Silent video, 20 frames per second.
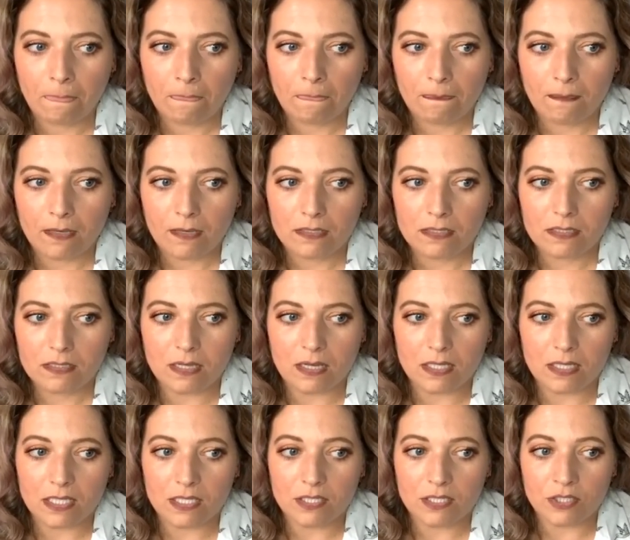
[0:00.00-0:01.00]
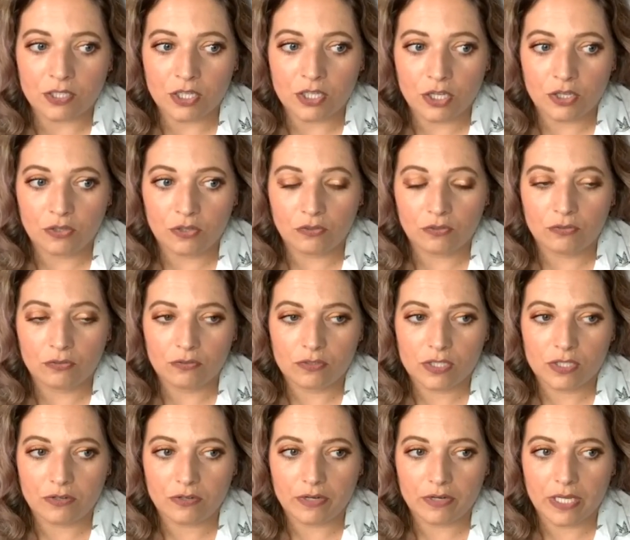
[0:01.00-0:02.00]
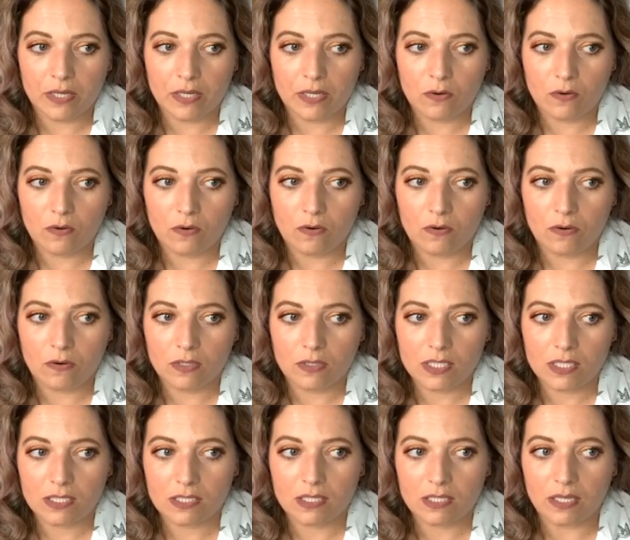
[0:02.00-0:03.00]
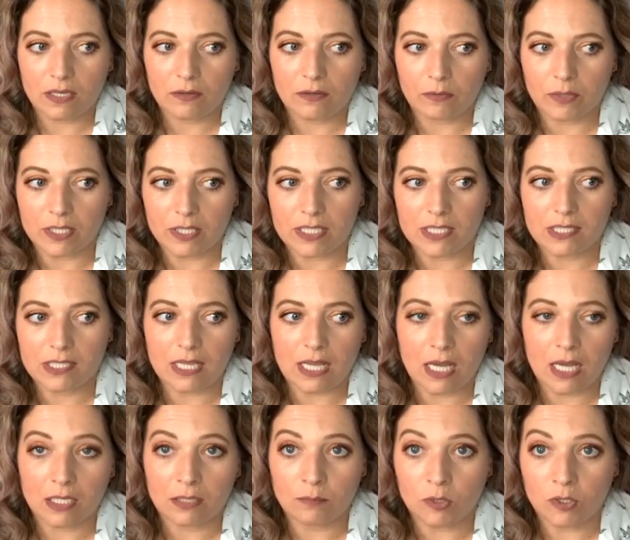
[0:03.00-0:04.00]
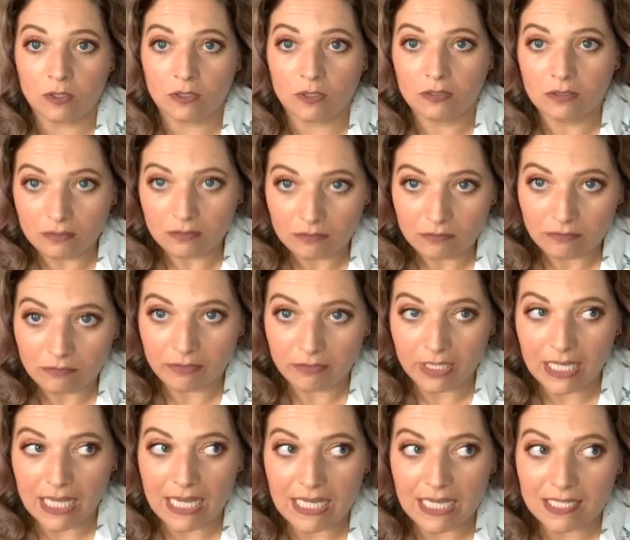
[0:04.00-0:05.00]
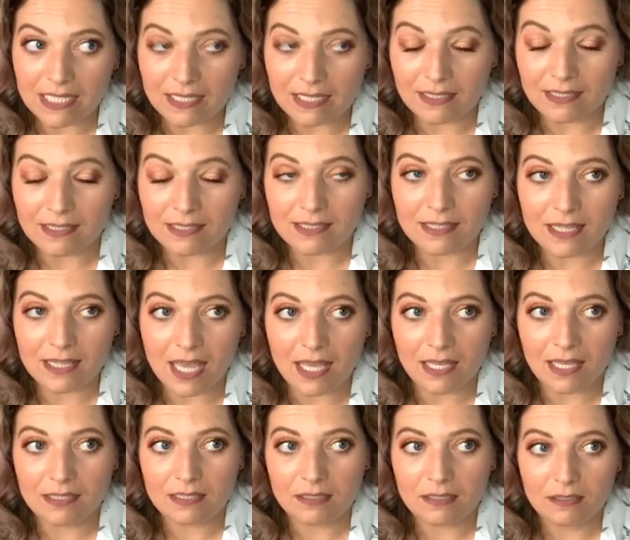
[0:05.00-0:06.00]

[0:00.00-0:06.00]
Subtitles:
Started a new degree course that was animal related instead,